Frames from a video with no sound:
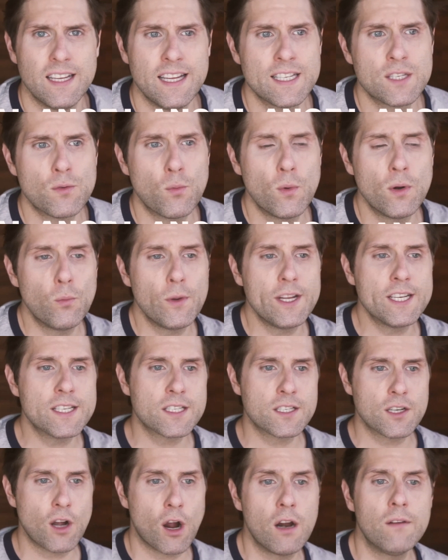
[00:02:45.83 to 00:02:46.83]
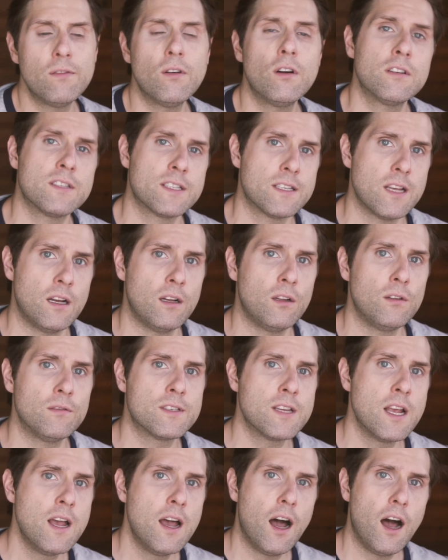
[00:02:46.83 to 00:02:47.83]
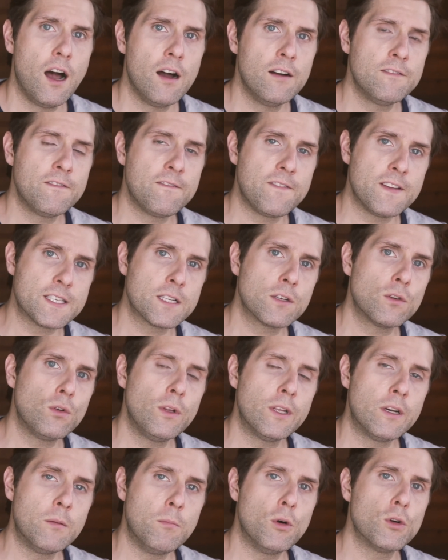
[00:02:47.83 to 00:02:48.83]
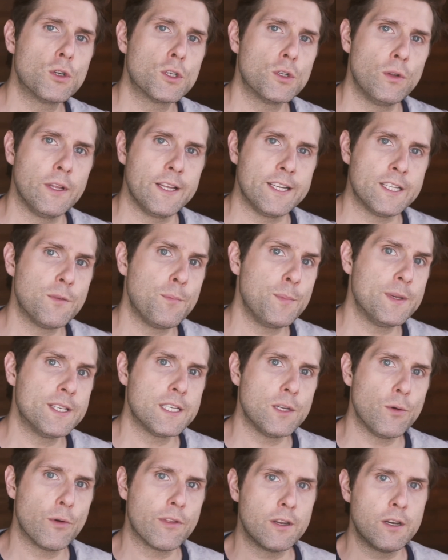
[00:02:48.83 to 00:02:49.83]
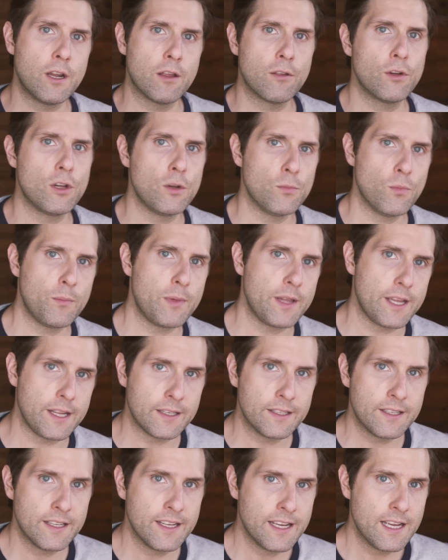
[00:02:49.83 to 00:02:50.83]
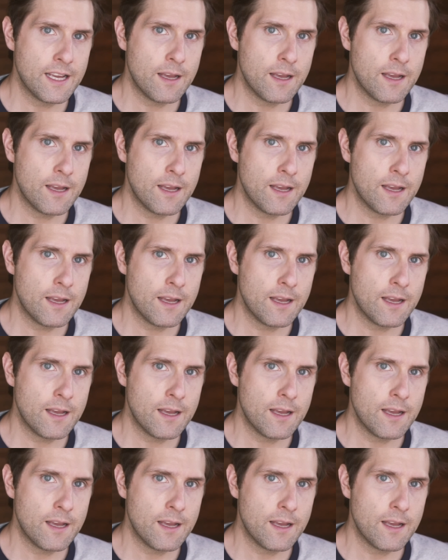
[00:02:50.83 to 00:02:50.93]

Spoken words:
It's when we starve ourselves of physical and emotional intimacy with another human being.